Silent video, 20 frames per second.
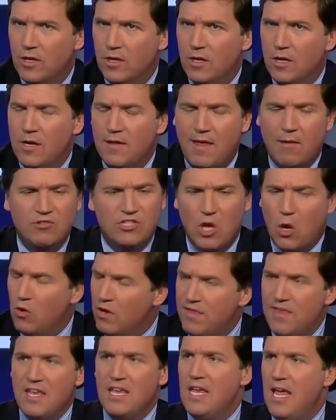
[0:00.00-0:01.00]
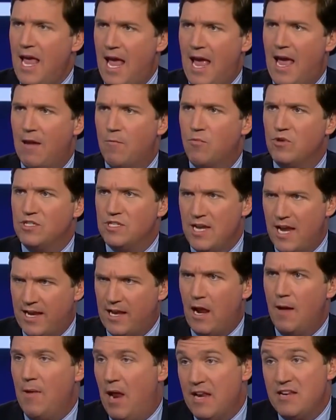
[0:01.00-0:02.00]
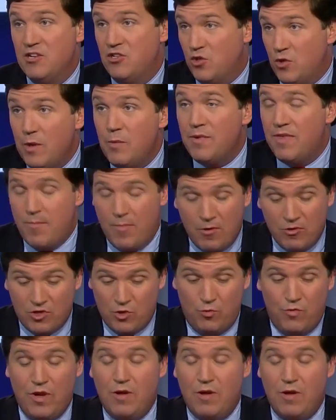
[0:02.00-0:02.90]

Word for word: True. That was the only thing he had was an economic. I disagree with it, but it was a